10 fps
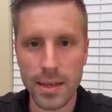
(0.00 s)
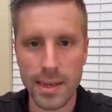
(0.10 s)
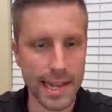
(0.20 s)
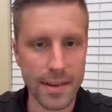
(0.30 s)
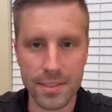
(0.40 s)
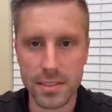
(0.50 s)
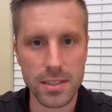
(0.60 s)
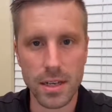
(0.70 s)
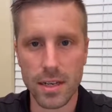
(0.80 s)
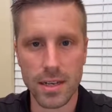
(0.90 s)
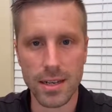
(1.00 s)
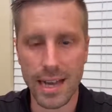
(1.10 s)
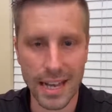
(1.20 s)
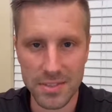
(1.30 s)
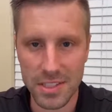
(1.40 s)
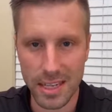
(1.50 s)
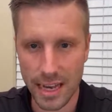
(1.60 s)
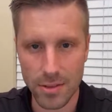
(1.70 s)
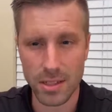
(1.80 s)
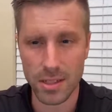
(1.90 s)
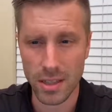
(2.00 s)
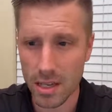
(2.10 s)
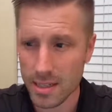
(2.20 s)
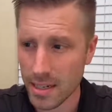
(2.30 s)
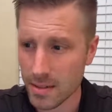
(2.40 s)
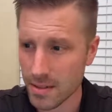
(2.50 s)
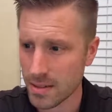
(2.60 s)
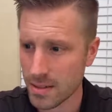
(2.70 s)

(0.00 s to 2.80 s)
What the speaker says: and have these accounts on lockdown?